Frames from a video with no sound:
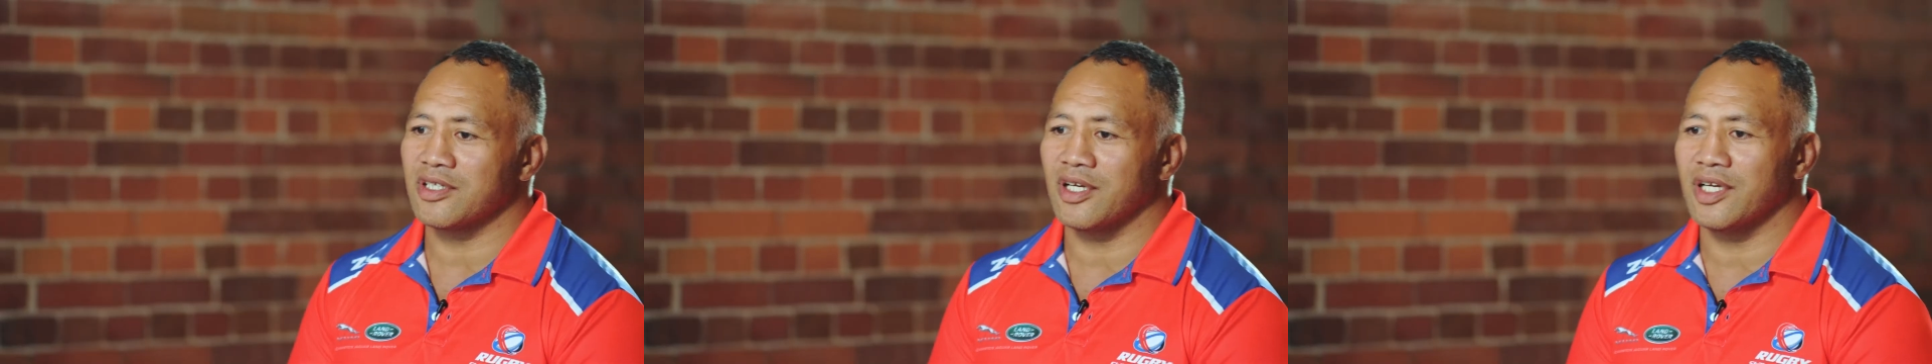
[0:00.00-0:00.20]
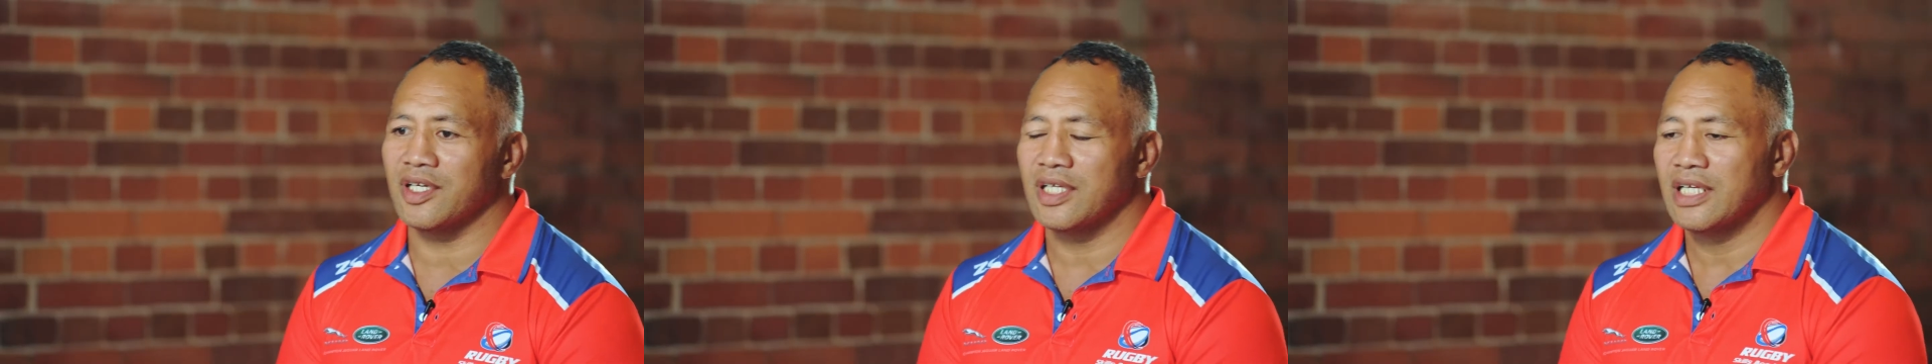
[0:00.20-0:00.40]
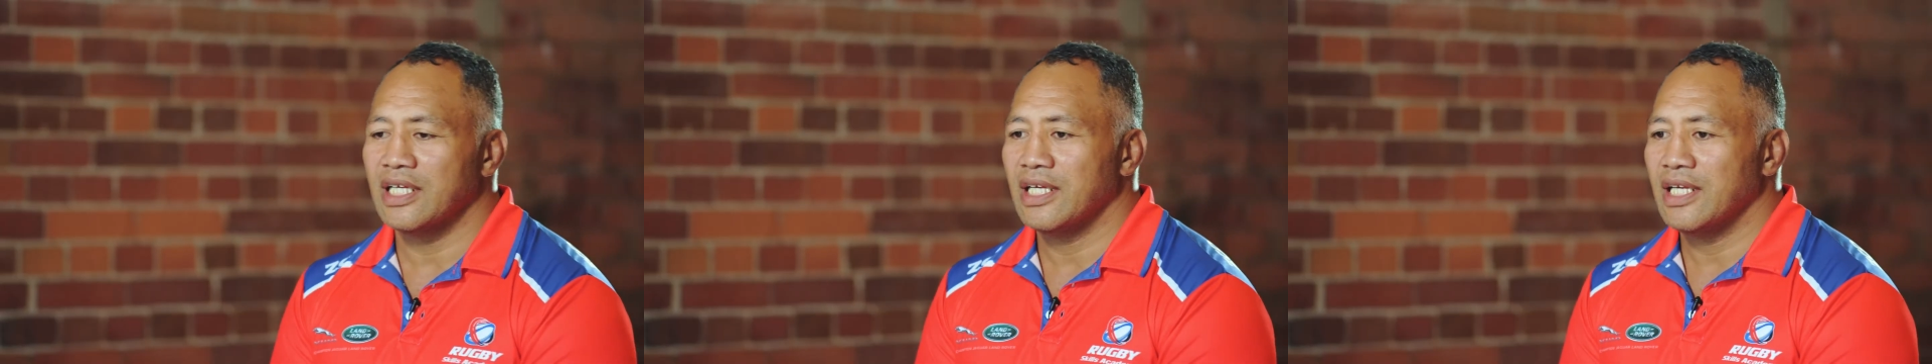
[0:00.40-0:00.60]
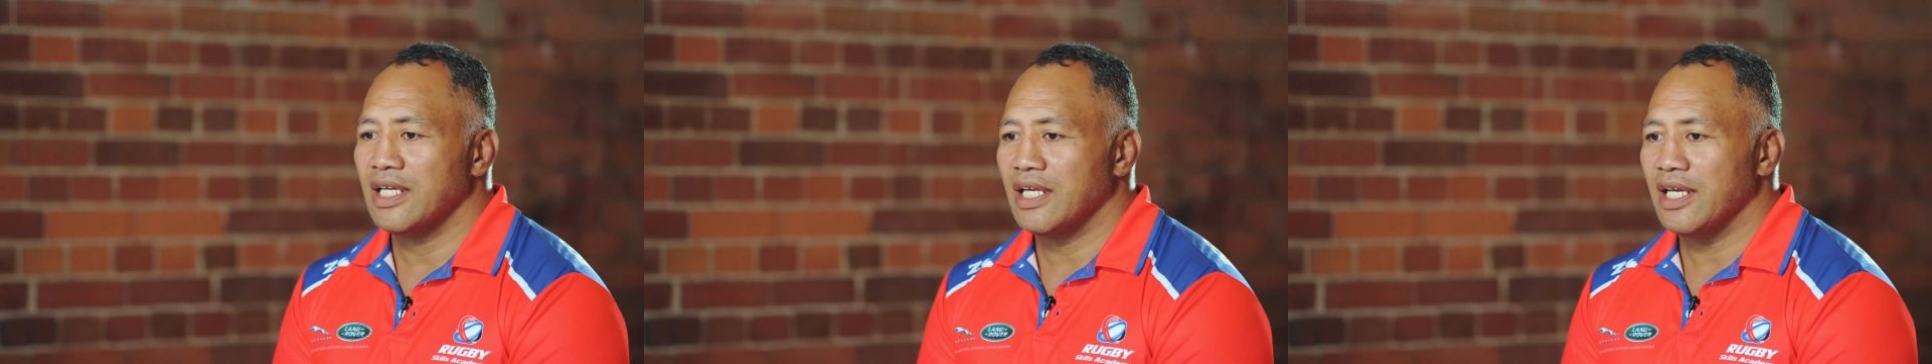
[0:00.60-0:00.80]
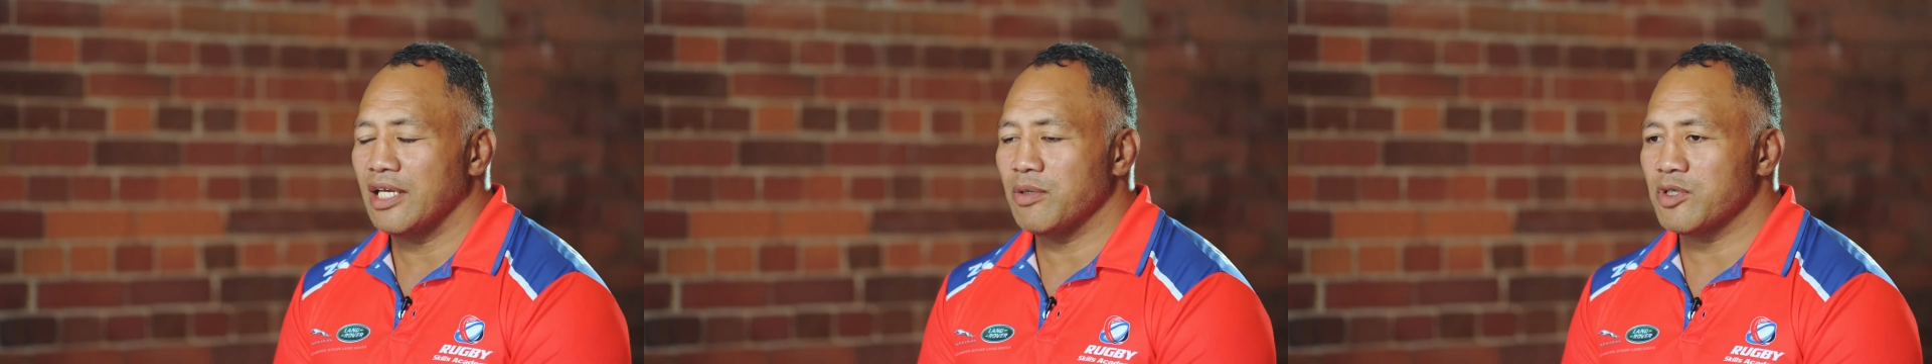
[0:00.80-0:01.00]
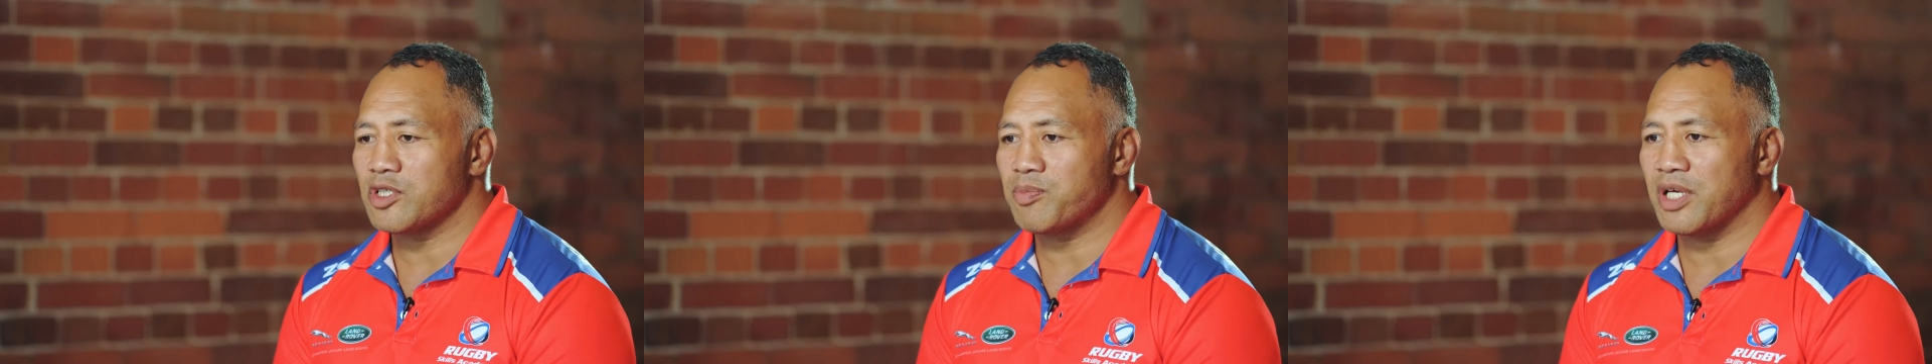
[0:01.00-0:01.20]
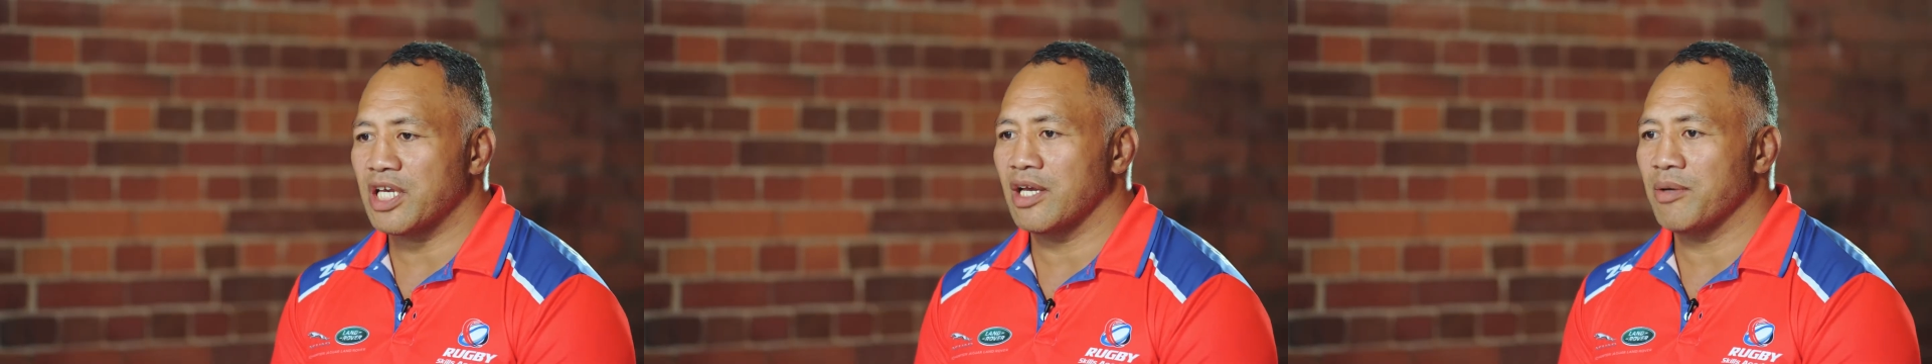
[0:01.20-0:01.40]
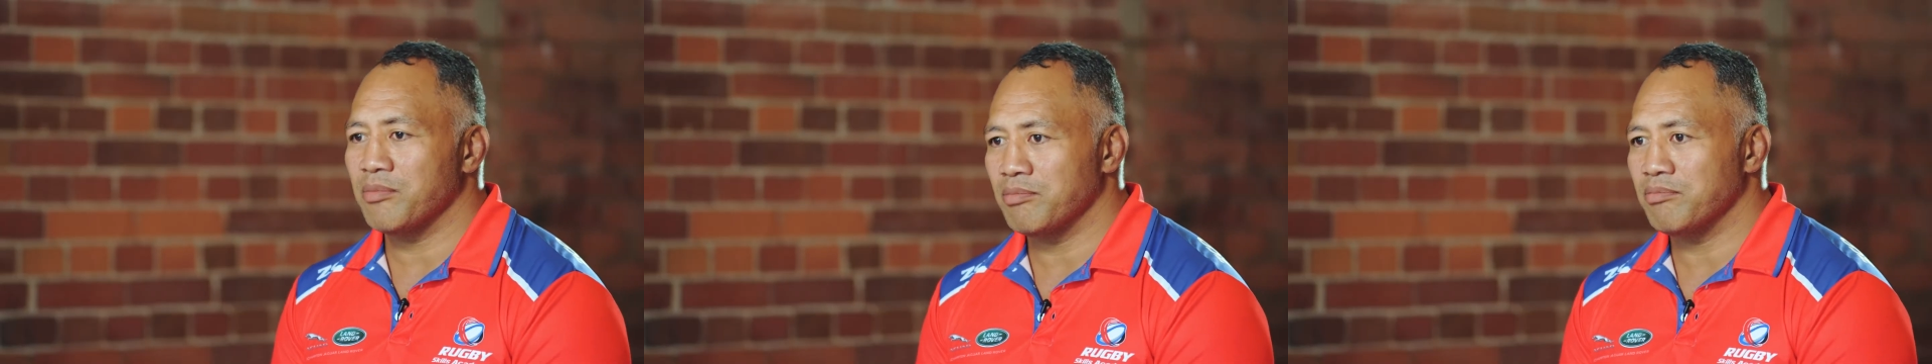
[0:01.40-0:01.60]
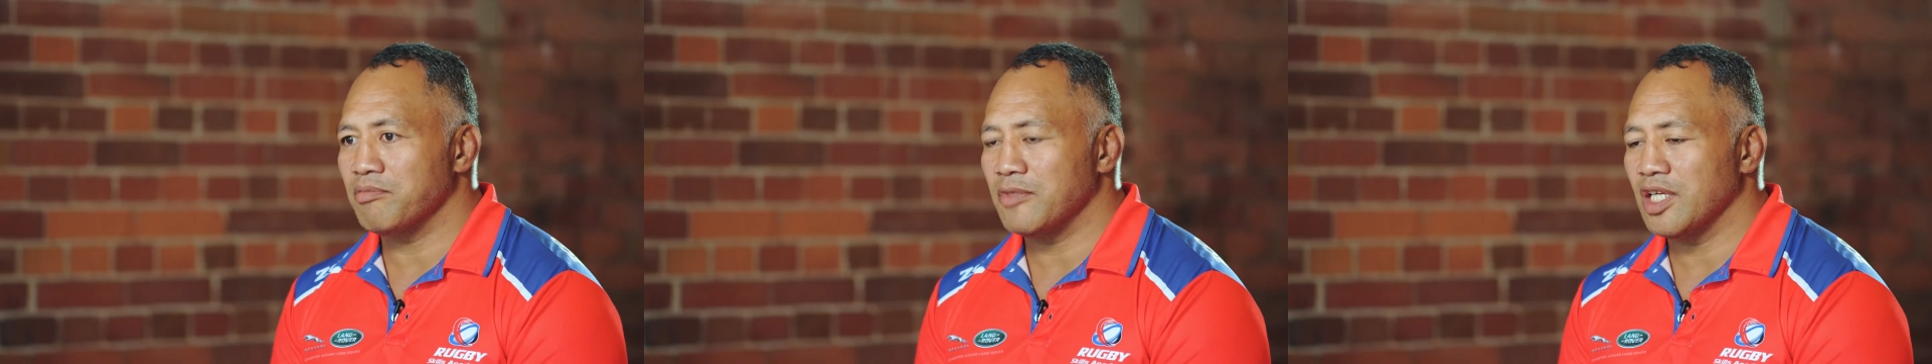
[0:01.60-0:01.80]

So it was become,